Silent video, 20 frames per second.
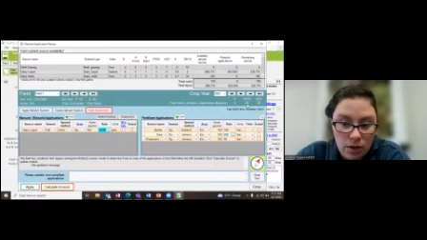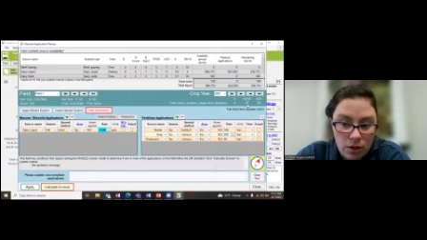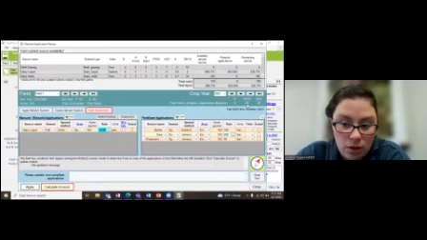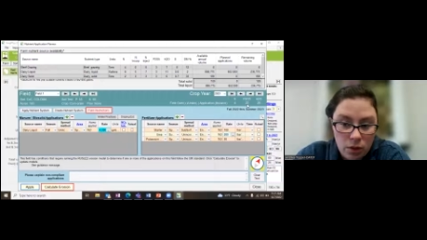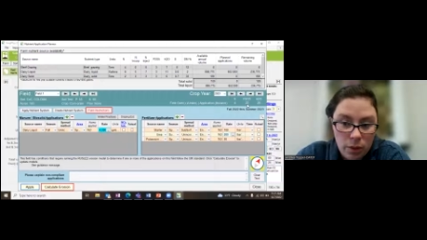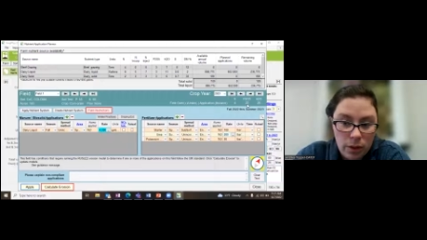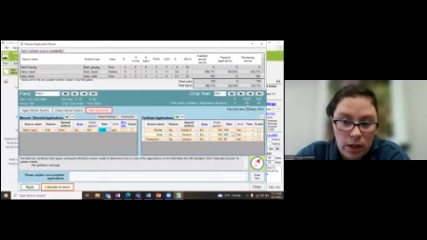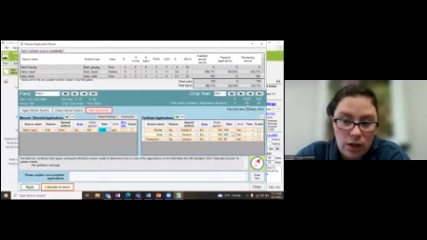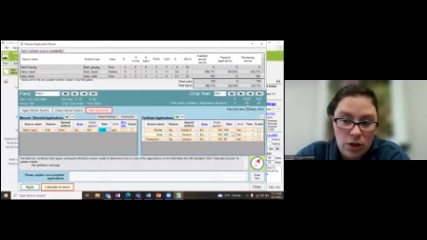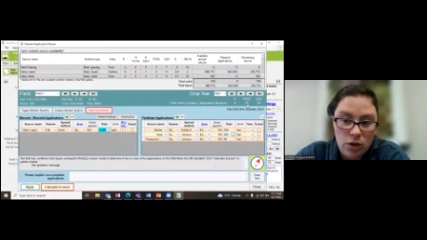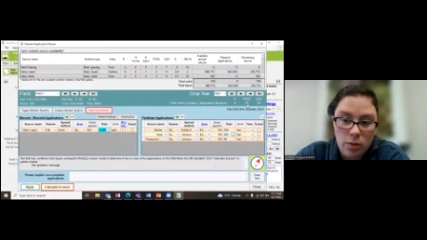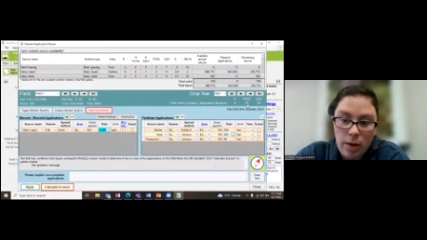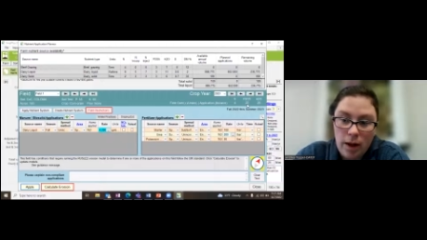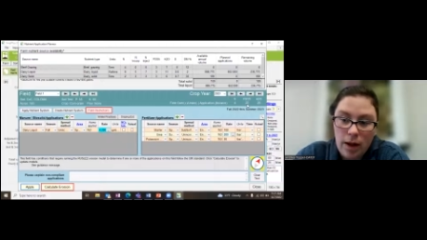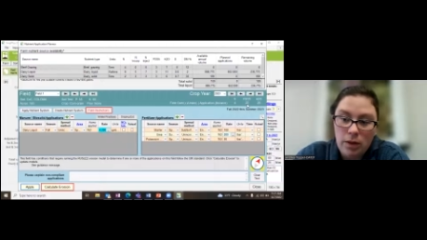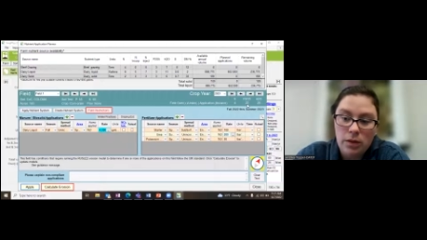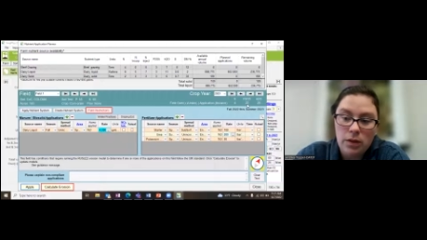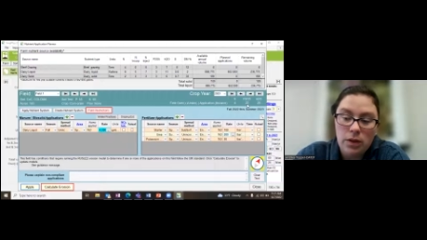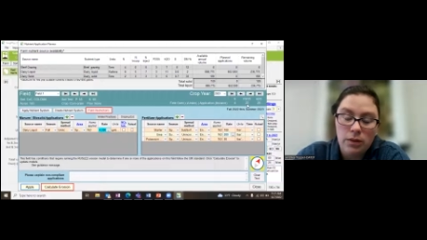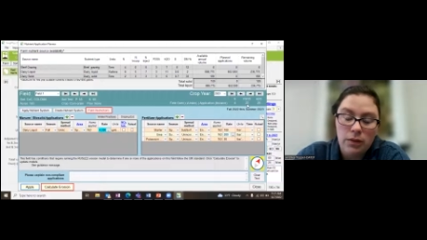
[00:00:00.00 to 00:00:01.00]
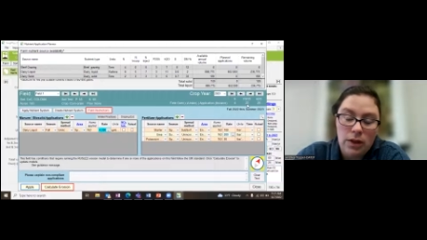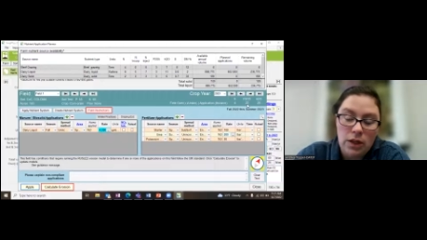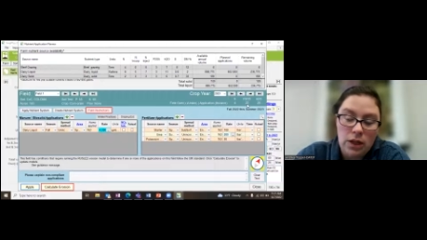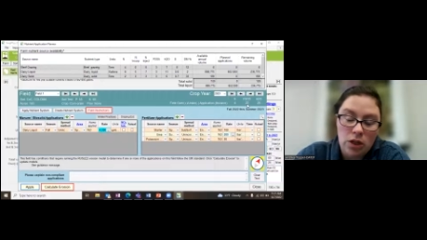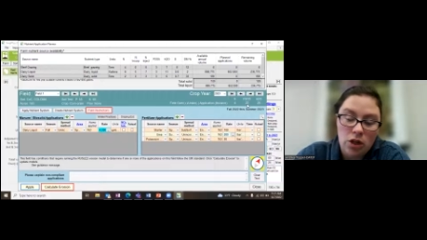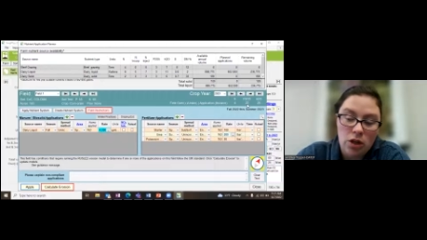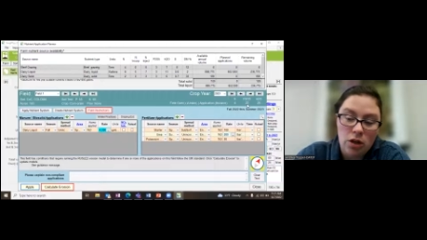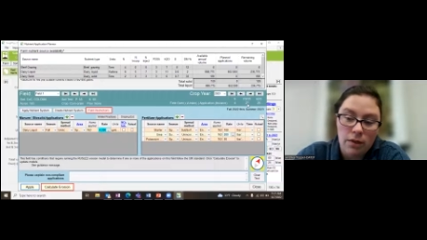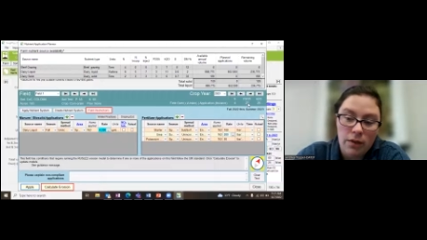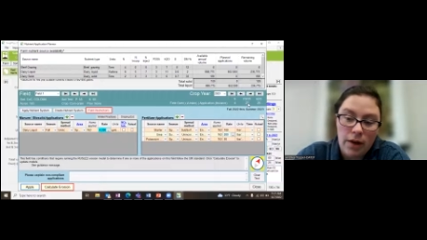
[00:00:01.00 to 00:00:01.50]
22 pounds of
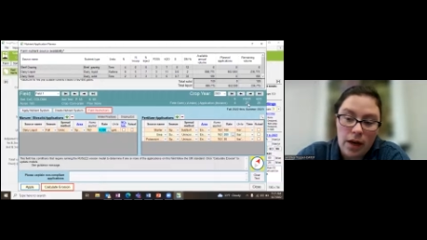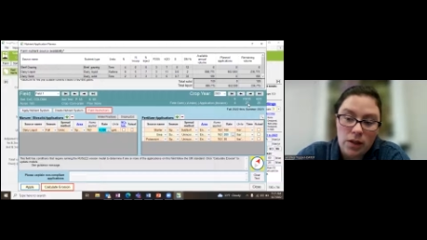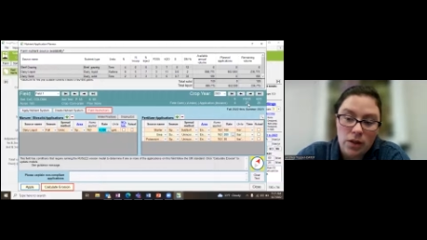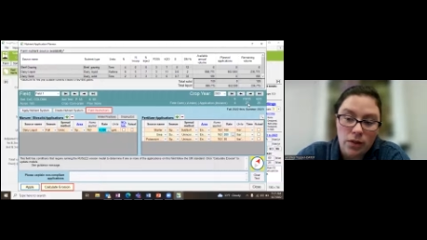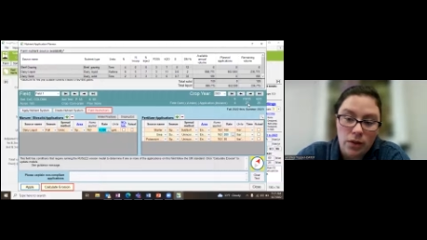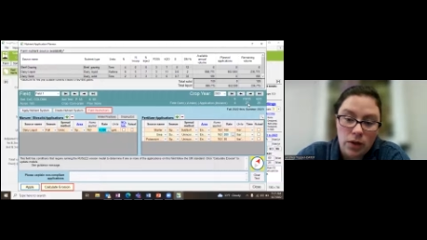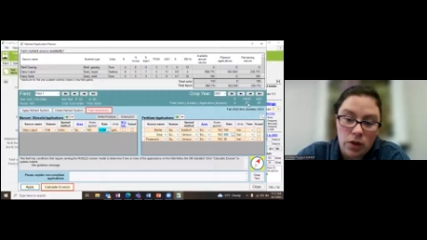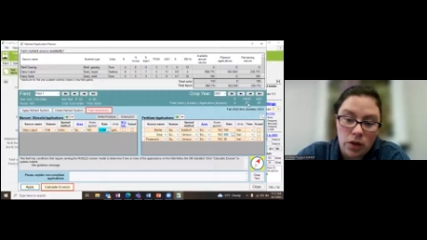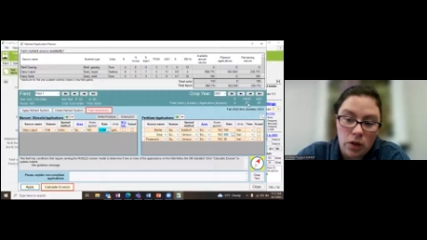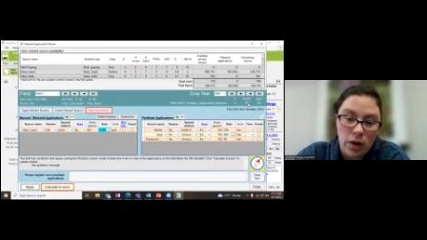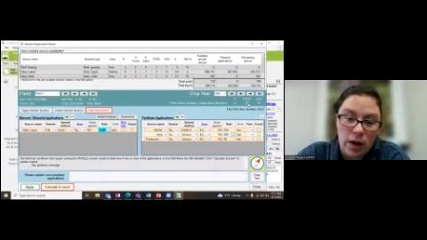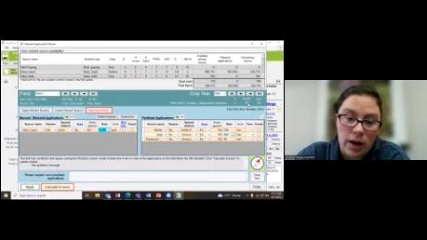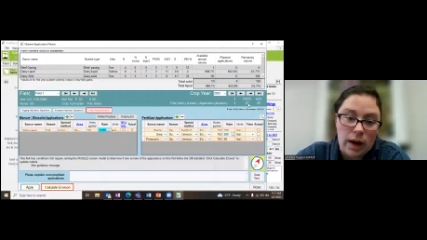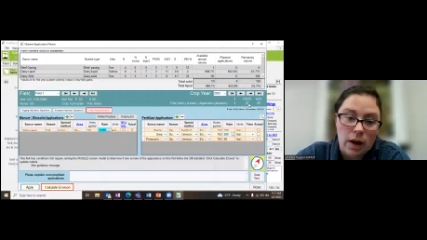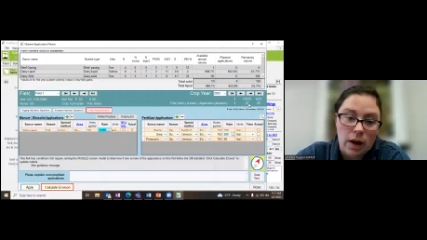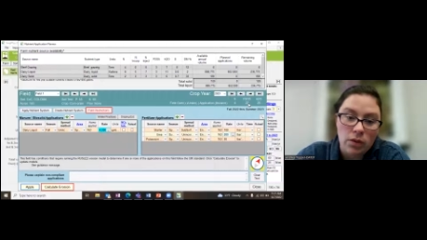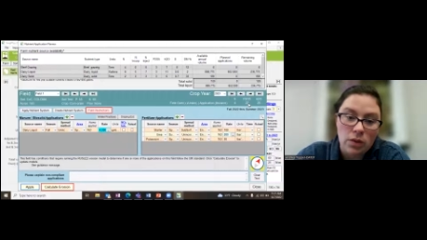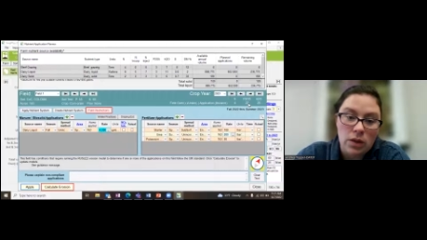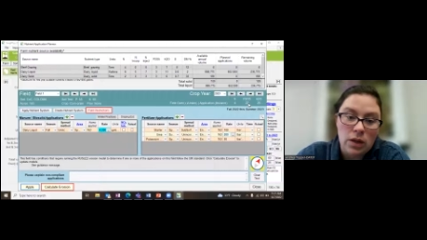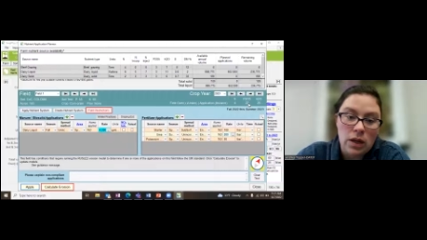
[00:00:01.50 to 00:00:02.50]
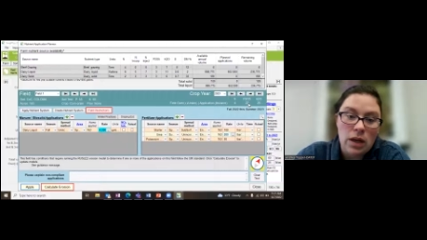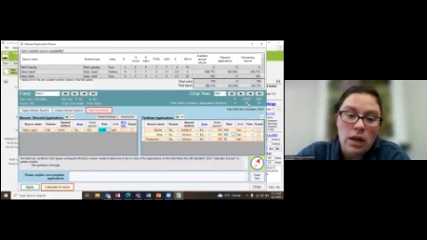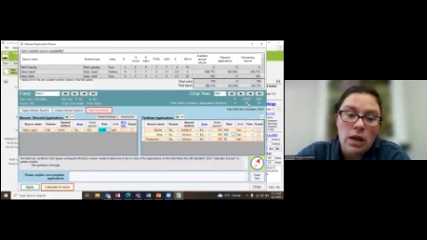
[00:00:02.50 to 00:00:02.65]
additional phosphorus going out.